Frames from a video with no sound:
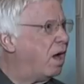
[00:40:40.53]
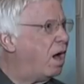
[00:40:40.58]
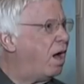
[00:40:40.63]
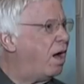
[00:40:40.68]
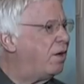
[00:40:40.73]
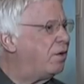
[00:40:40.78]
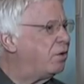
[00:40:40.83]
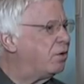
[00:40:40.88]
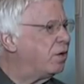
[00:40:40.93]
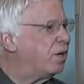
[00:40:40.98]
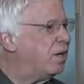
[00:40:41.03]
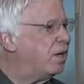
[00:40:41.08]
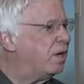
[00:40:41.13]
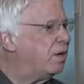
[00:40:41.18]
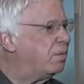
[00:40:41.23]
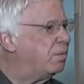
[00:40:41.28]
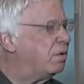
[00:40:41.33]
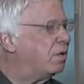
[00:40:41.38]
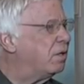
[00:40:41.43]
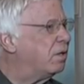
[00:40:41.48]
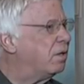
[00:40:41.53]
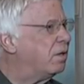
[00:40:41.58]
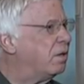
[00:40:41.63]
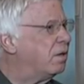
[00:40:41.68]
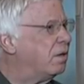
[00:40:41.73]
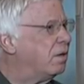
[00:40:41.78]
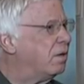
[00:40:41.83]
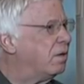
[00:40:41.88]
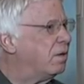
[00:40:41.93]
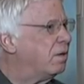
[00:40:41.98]
honor him
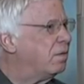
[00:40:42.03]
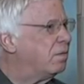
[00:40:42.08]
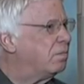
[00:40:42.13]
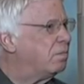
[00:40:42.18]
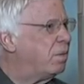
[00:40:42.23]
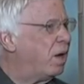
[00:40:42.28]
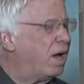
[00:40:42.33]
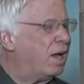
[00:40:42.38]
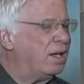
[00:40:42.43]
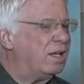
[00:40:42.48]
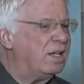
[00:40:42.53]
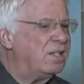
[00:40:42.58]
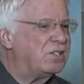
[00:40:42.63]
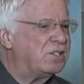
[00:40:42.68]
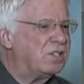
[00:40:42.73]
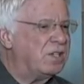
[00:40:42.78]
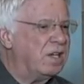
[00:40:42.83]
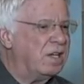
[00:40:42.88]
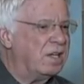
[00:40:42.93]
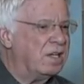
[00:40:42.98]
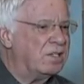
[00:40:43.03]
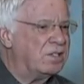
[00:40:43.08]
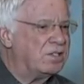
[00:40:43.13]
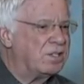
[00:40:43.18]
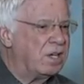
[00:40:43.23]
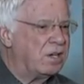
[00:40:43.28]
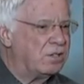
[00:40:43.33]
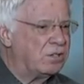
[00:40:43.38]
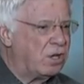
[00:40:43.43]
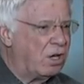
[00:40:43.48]
by listening
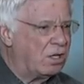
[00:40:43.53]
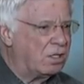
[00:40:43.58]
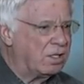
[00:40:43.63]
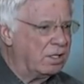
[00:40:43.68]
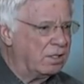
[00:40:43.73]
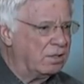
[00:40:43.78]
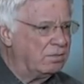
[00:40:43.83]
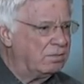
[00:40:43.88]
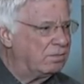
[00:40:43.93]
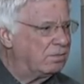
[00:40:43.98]
instead of talking.